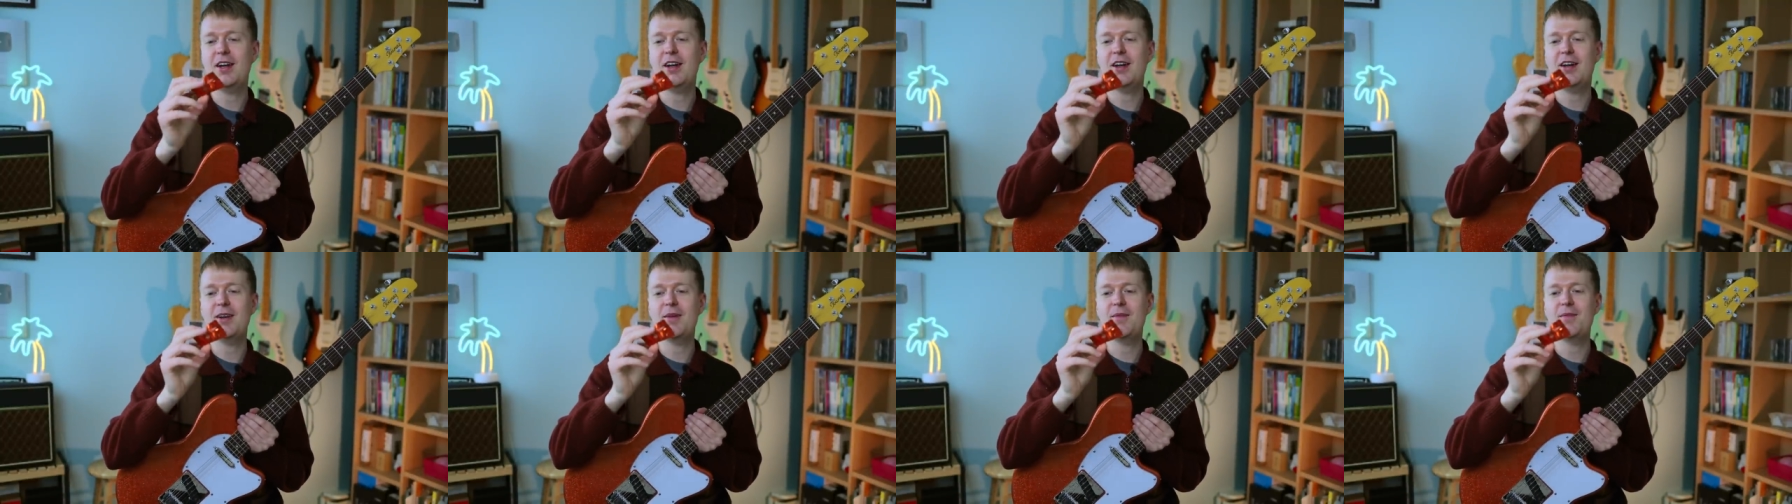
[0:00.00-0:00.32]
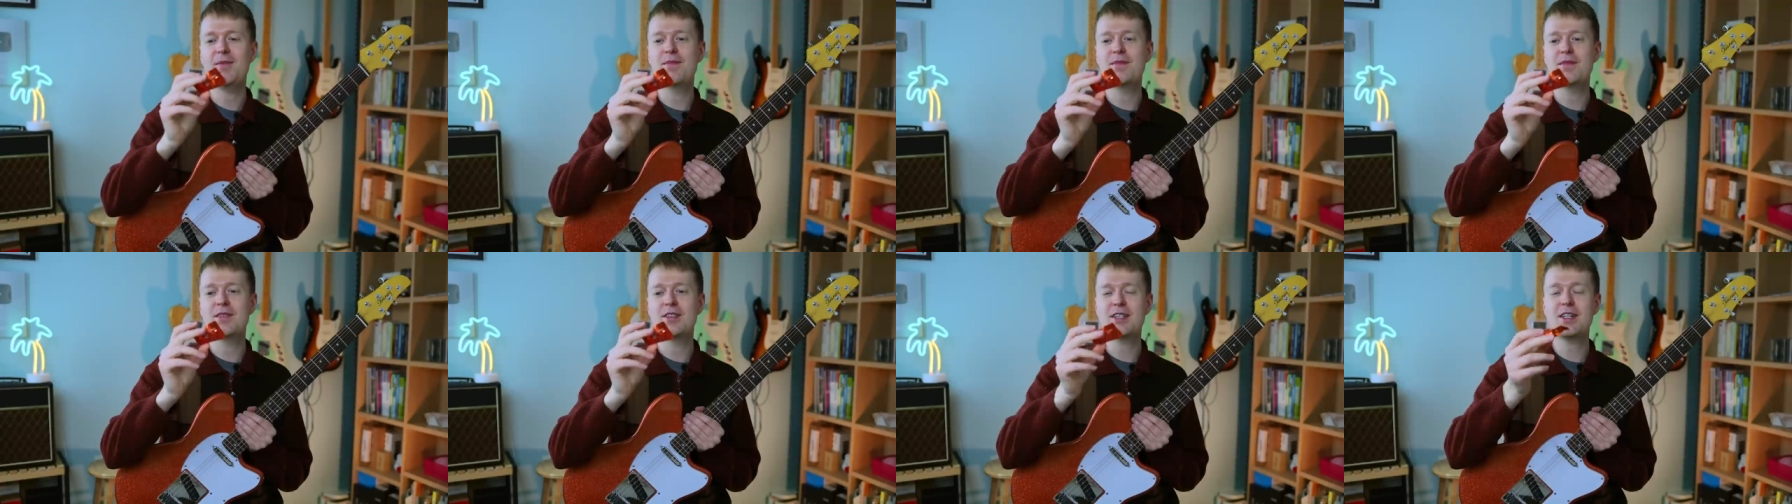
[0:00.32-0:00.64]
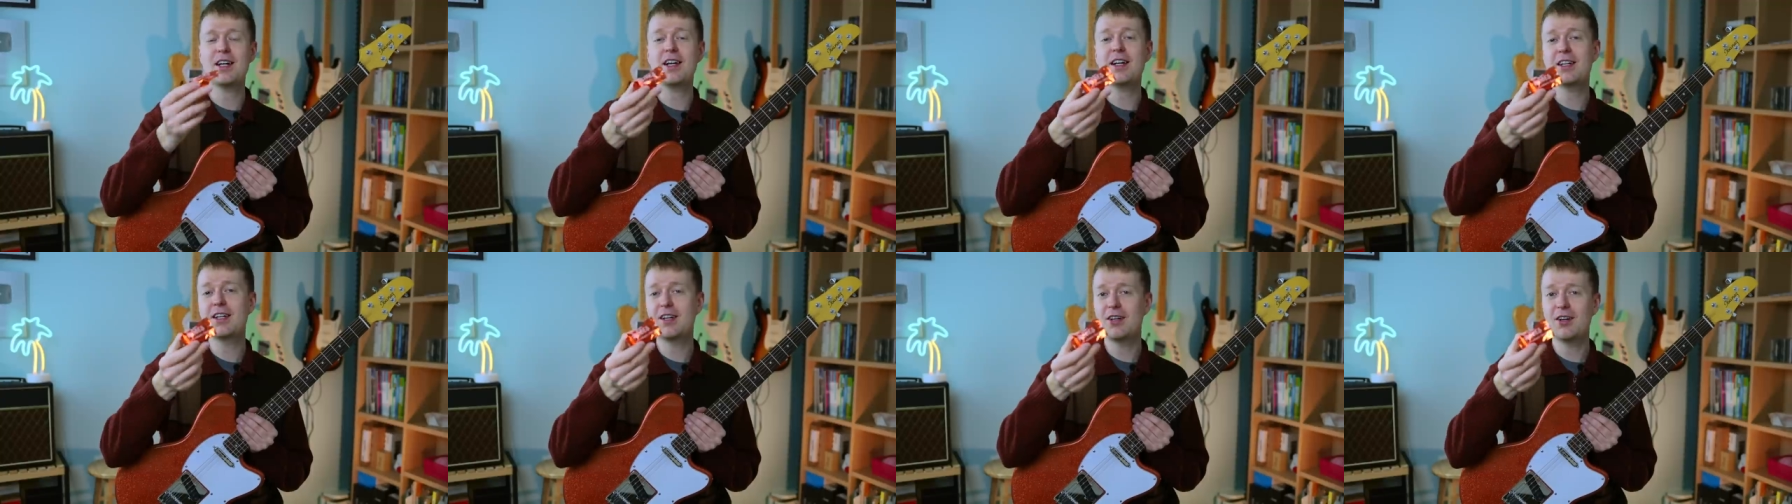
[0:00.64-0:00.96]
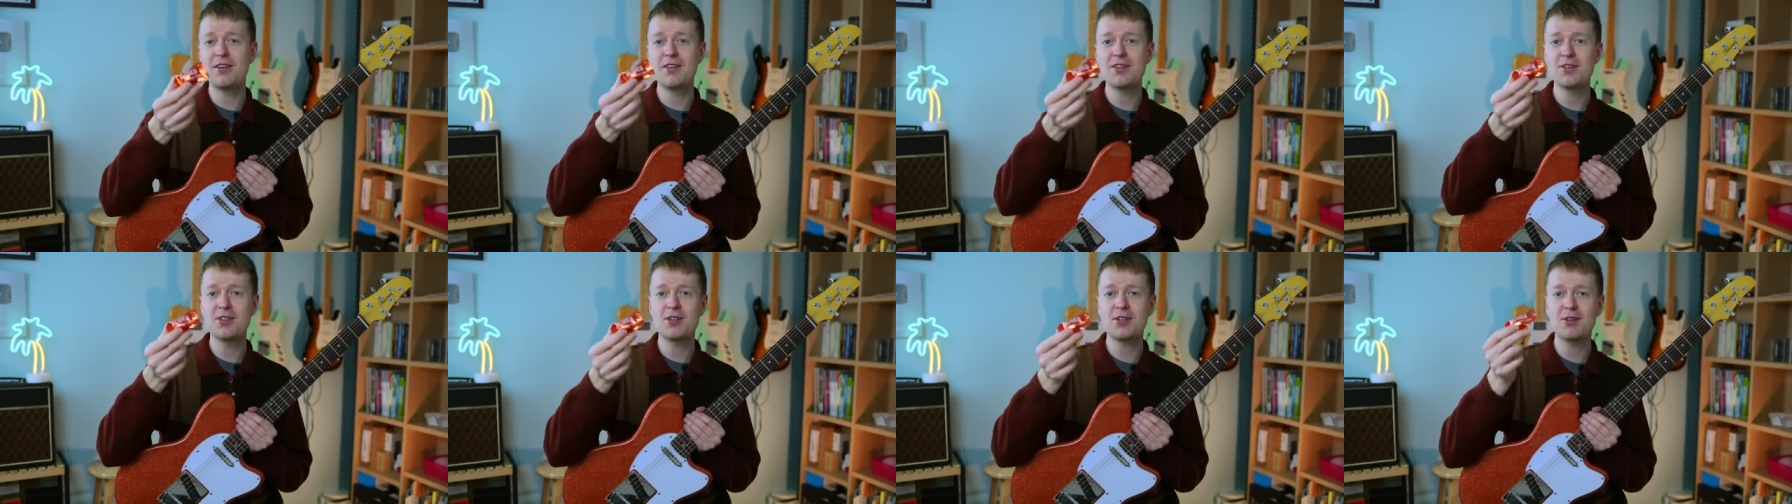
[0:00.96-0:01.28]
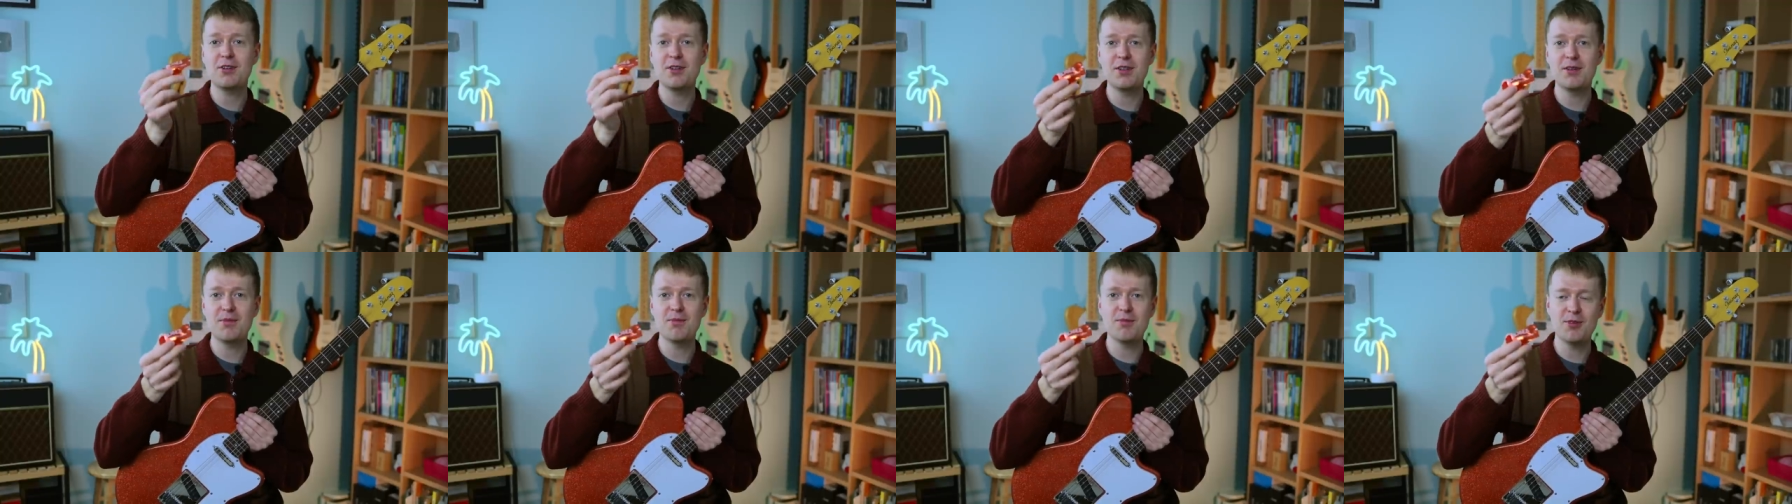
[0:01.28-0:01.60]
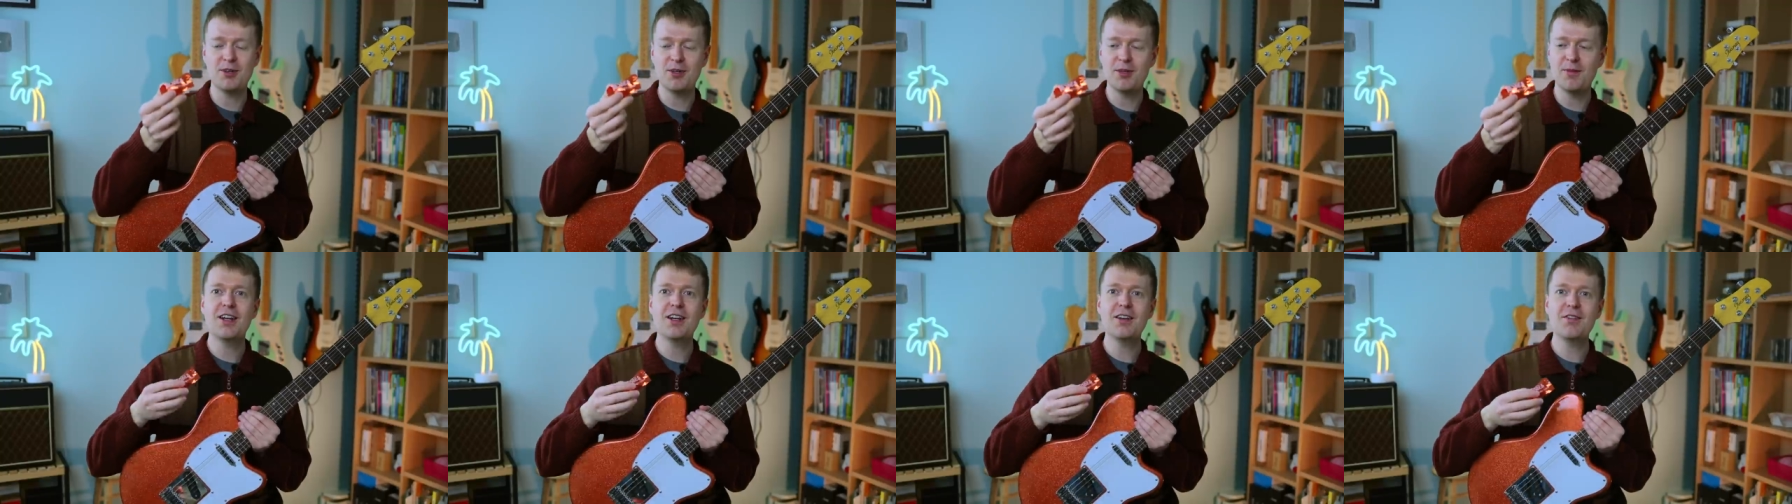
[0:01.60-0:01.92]
um, tangy orange cream
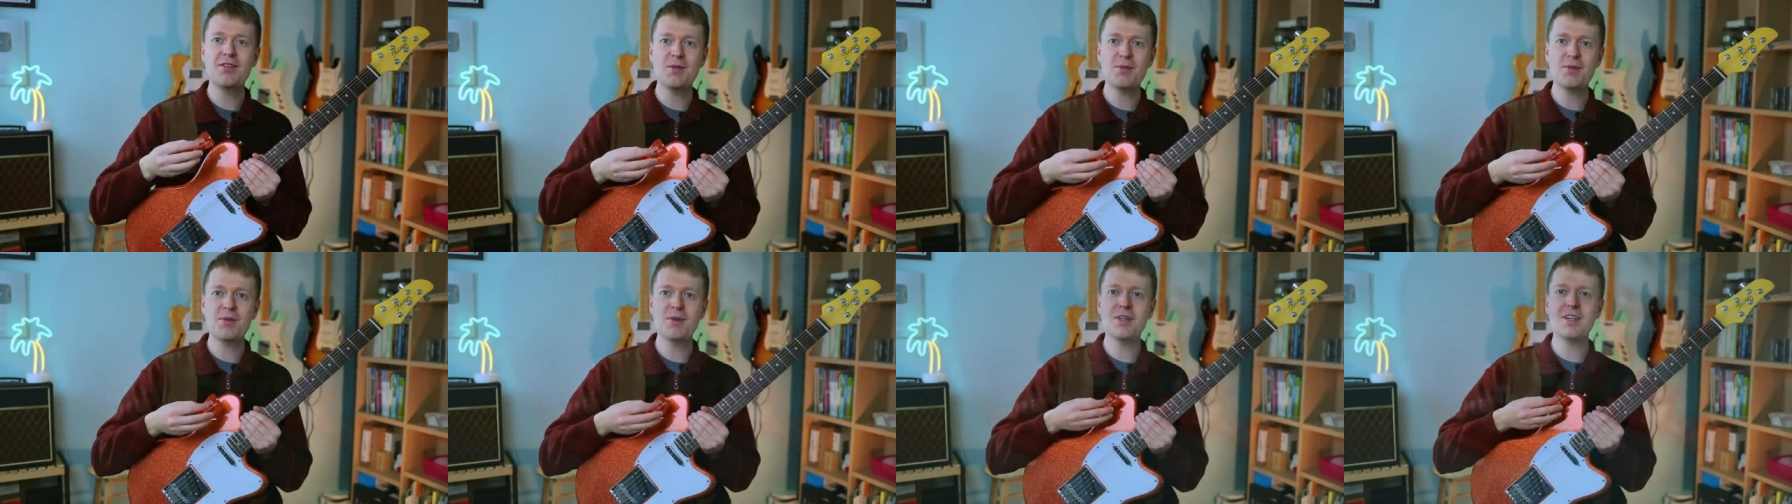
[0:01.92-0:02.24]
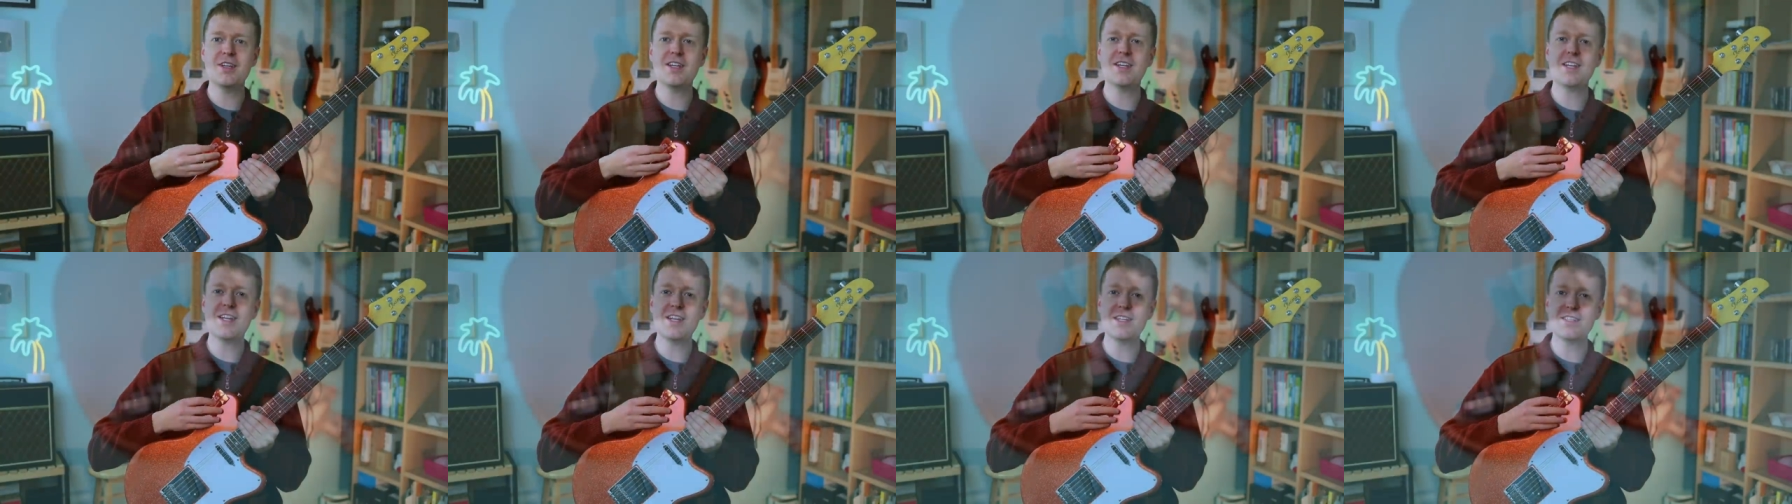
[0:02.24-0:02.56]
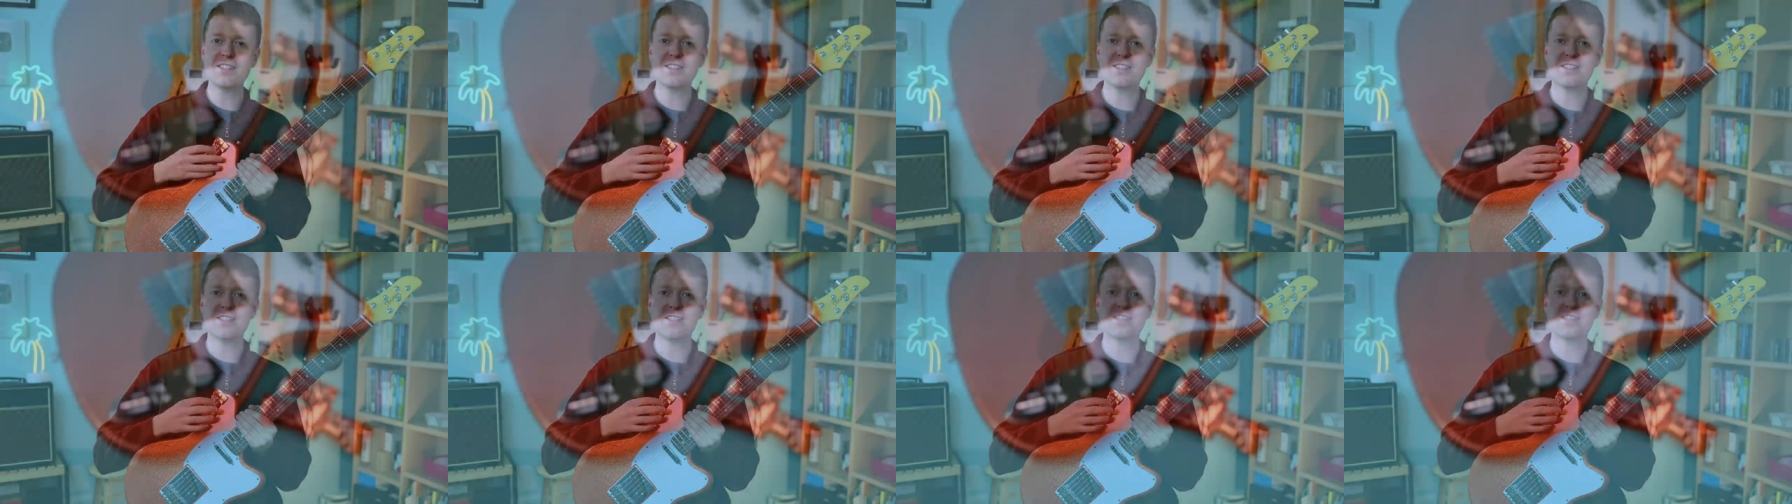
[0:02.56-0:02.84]
one. And if you put it against the